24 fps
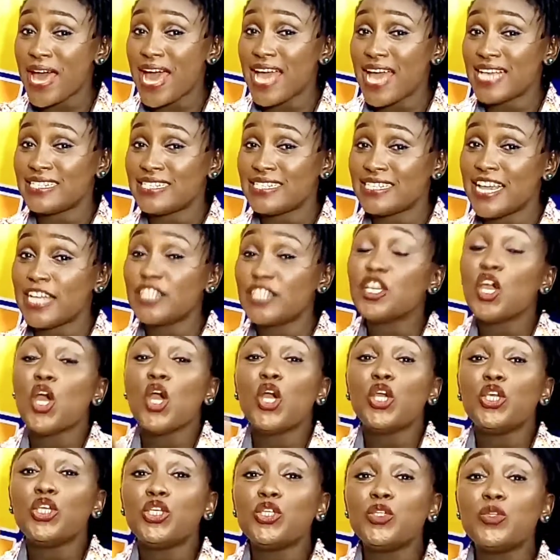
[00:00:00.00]
I said
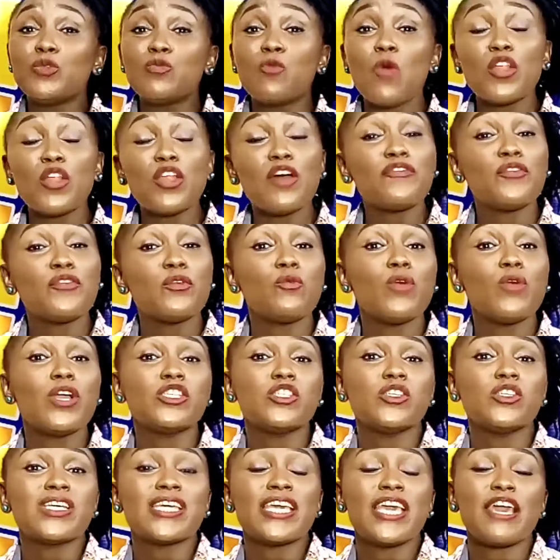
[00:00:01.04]
one of the ways you
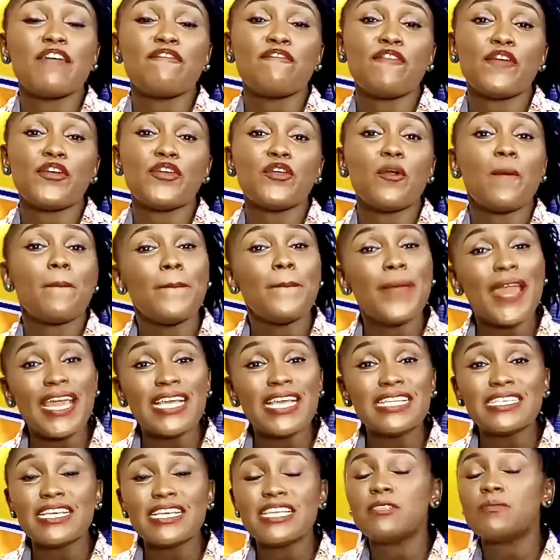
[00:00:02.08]
care for your
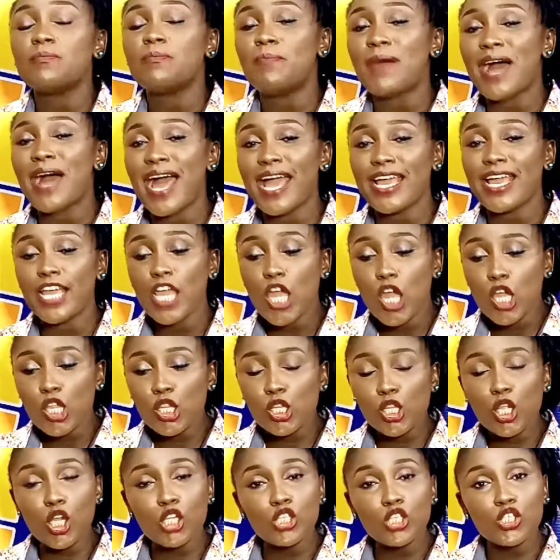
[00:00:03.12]
paint is by
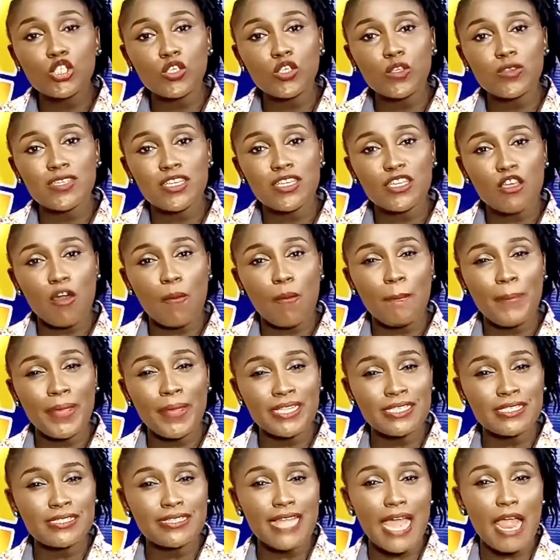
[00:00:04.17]
not using your paint
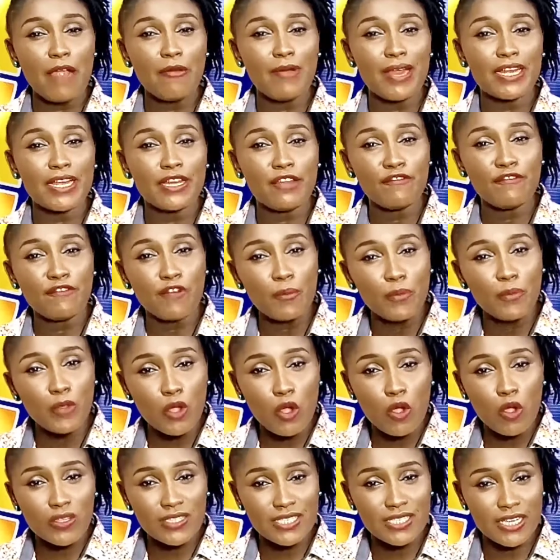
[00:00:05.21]
directly from the
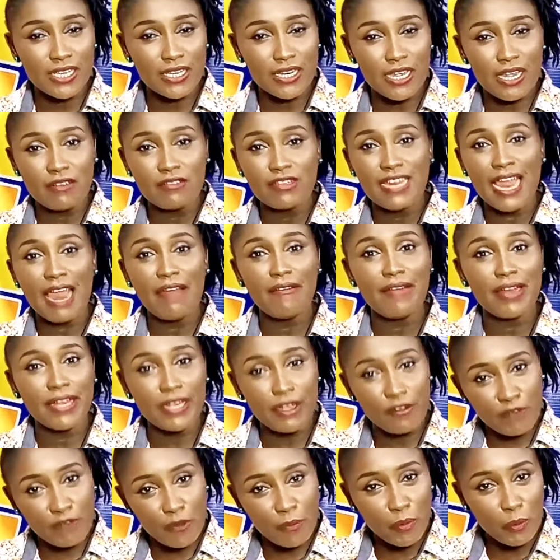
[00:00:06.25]
container, directly
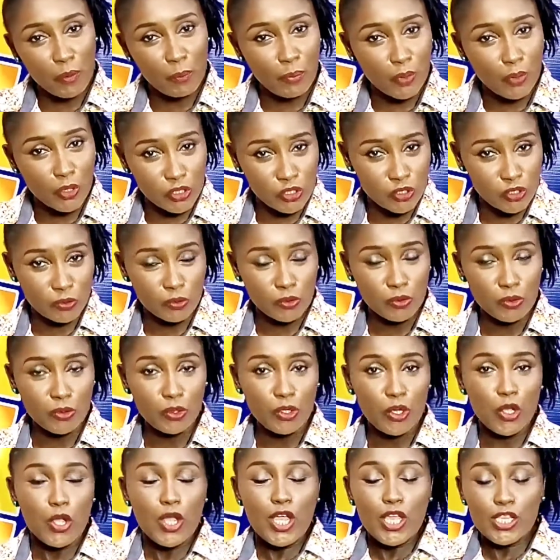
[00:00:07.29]
from the bottle.
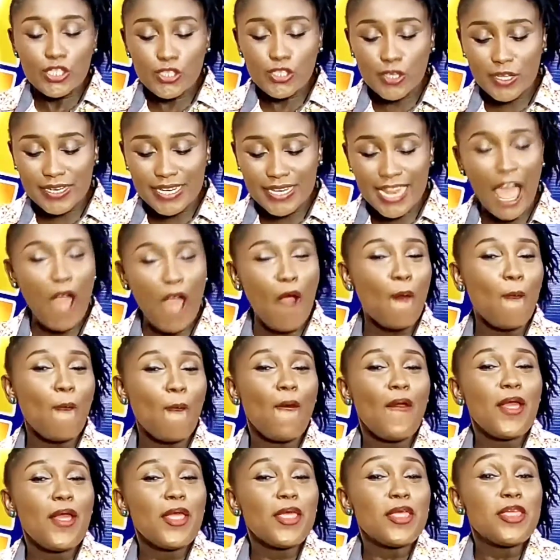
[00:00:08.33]
So now
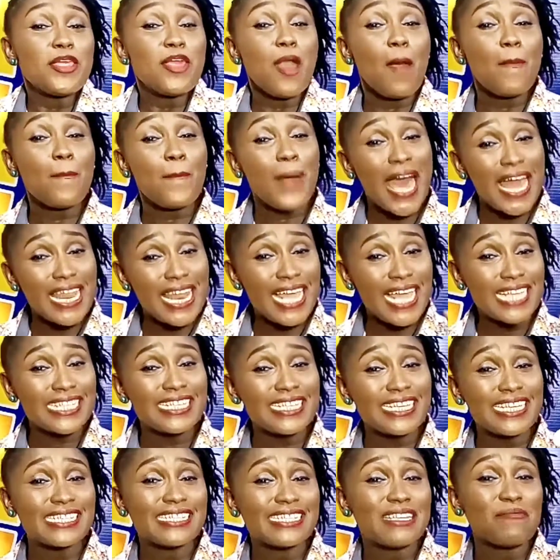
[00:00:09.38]
your palette
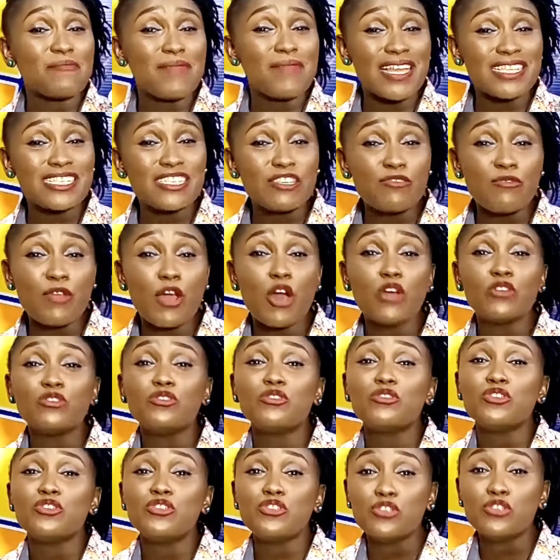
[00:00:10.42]
is the material you
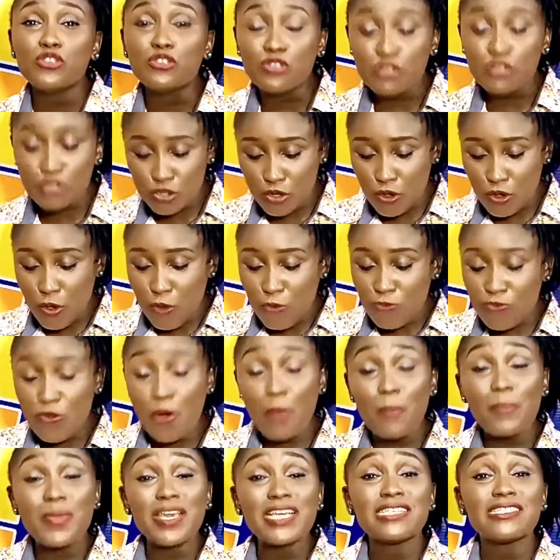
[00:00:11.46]
use for
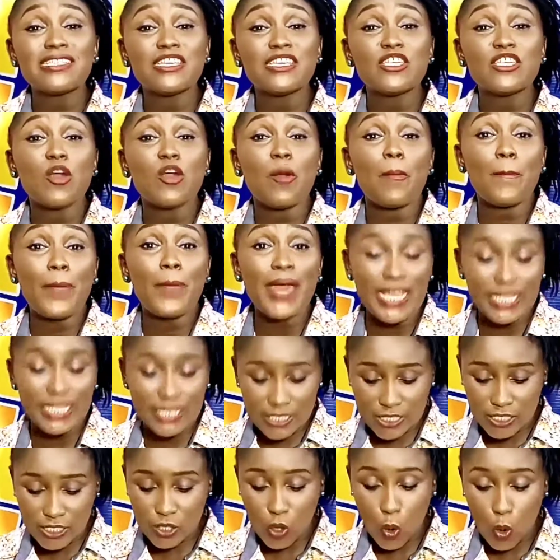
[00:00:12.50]
mixing your paint.
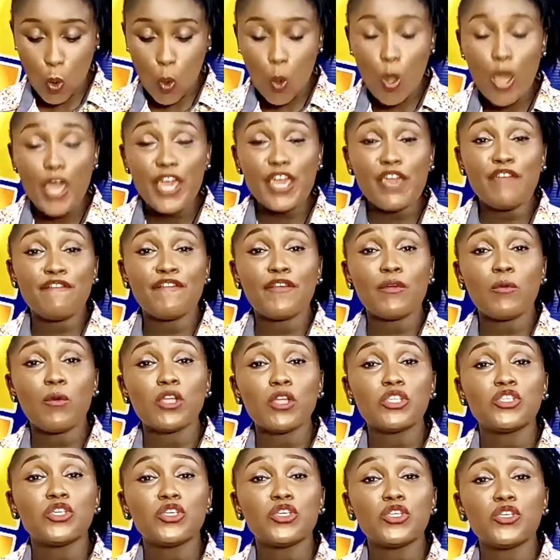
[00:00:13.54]
So if you want
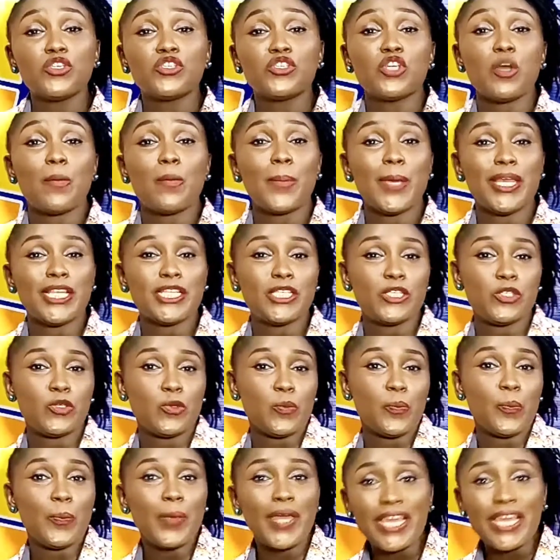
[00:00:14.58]
to use your paint to
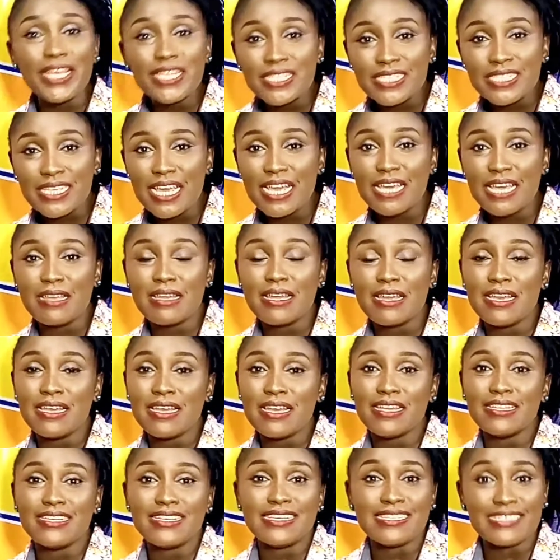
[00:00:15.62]
paint a
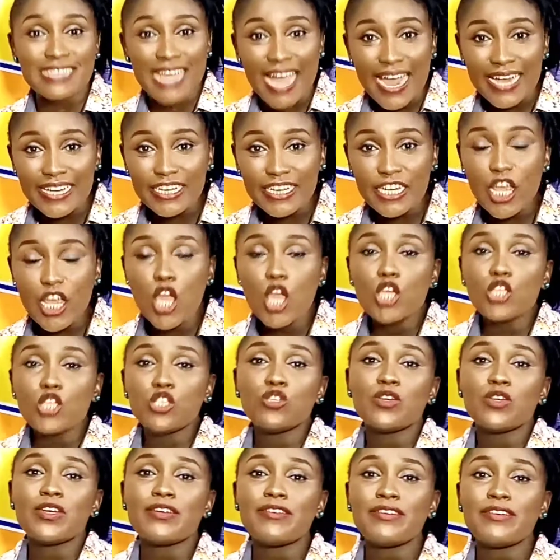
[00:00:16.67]
design, to
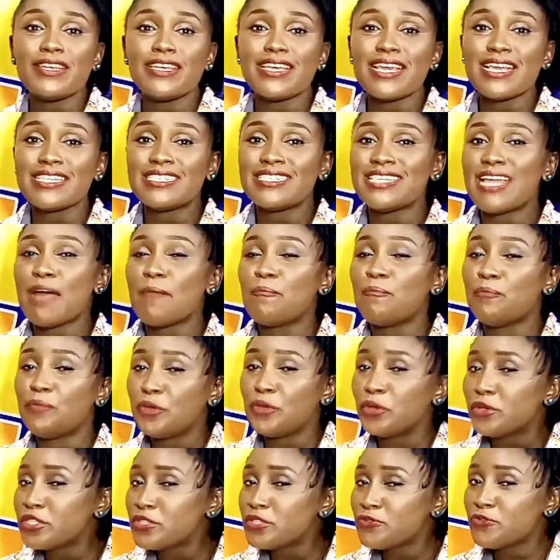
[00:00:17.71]
create that
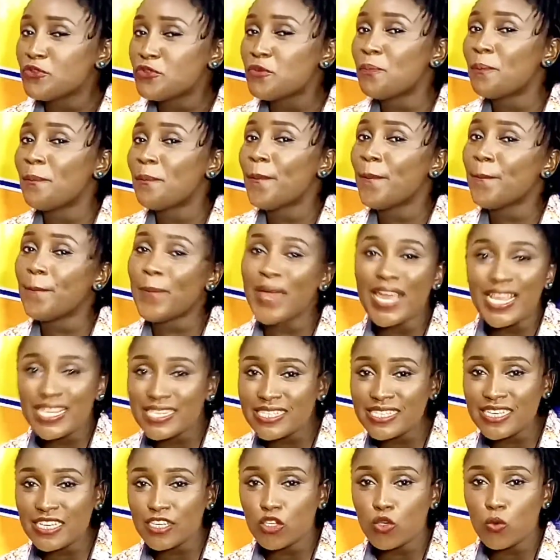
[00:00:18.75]
beautiful
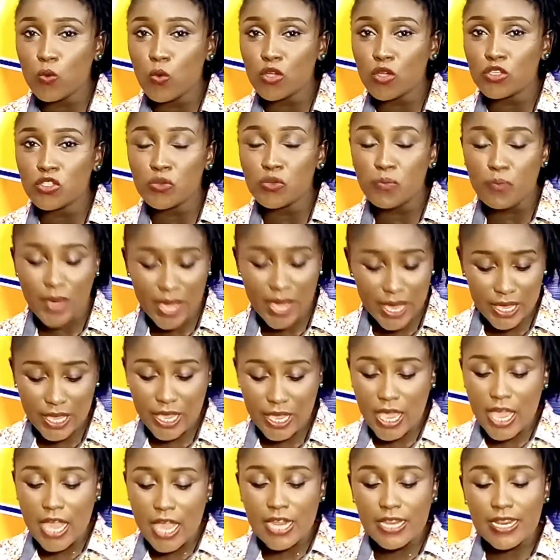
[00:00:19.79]
painting you want to make,
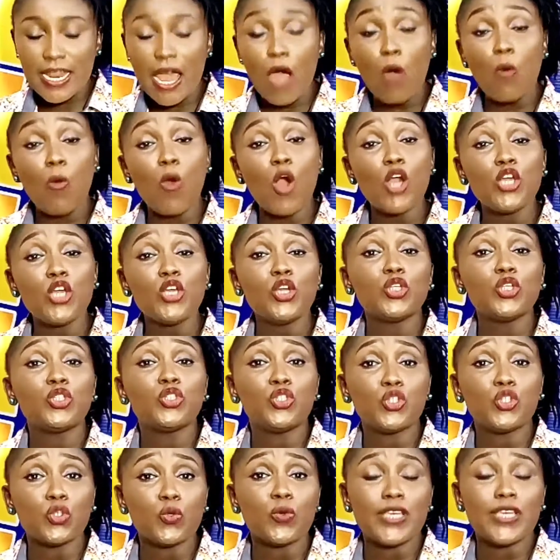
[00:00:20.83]
now what you
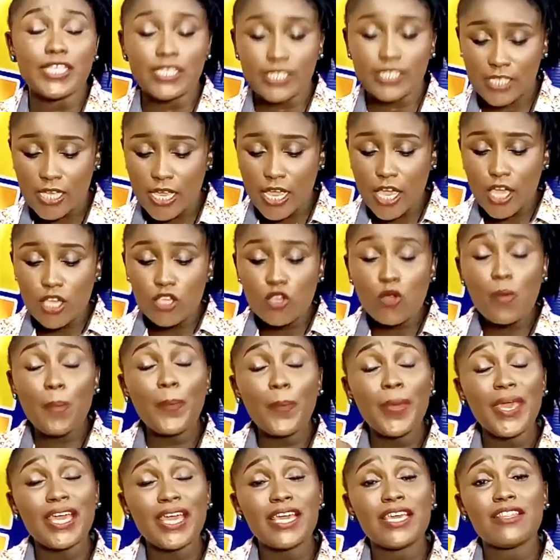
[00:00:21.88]
do is you
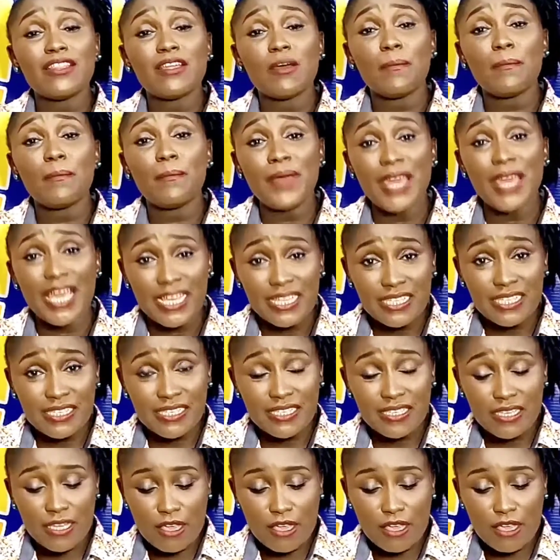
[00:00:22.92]
pick the paint